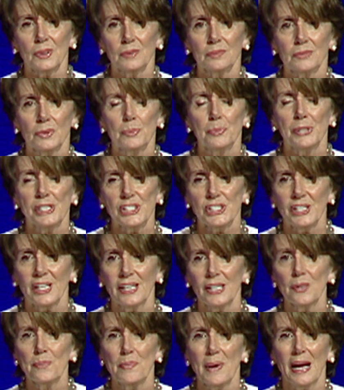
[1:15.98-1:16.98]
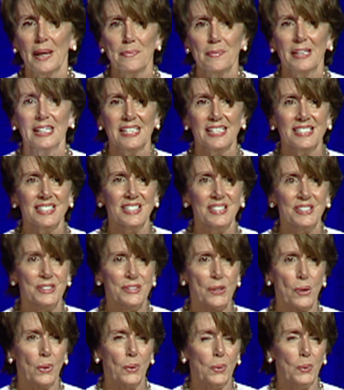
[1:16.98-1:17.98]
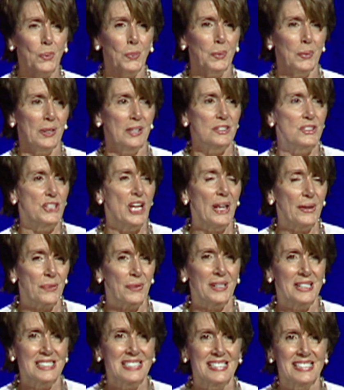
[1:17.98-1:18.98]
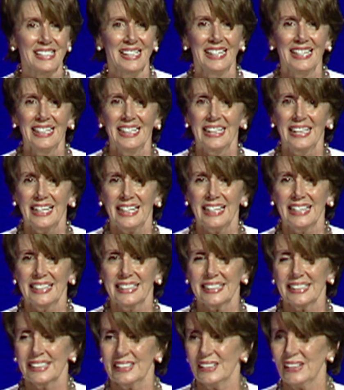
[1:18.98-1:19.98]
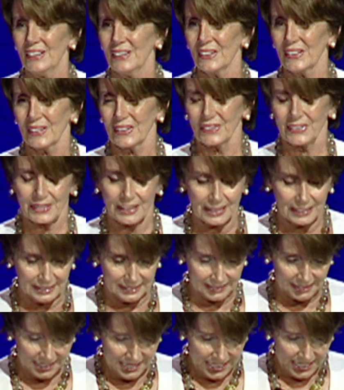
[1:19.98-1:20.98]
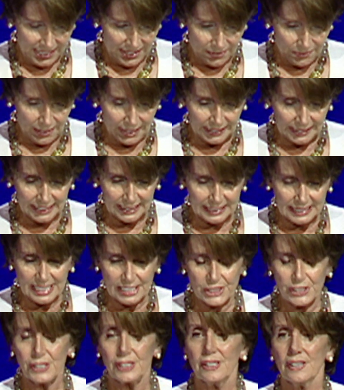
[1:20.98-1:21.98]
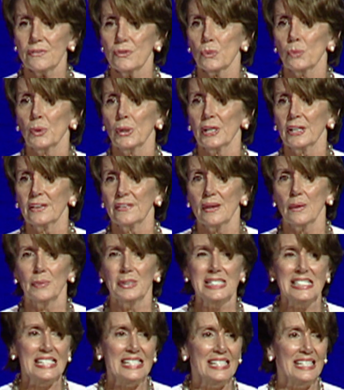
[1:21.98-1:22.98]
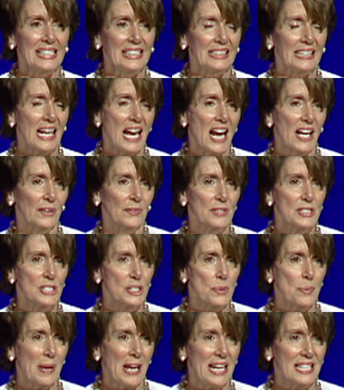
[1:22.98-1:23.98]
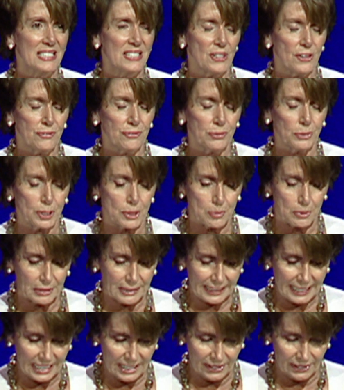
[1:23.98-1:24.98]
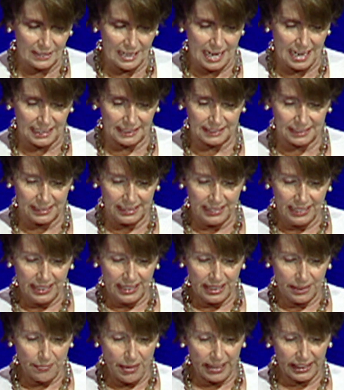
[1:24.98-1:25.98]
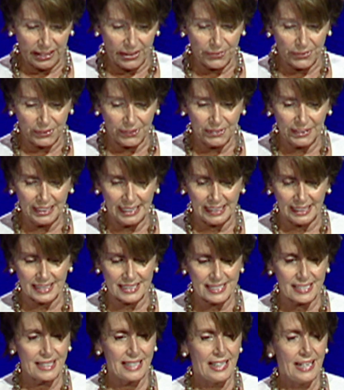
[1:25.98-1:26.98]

appreciated by me, is so generous in her recognition of the work that we did in Congress to pass the Affordable Care Act, among other things.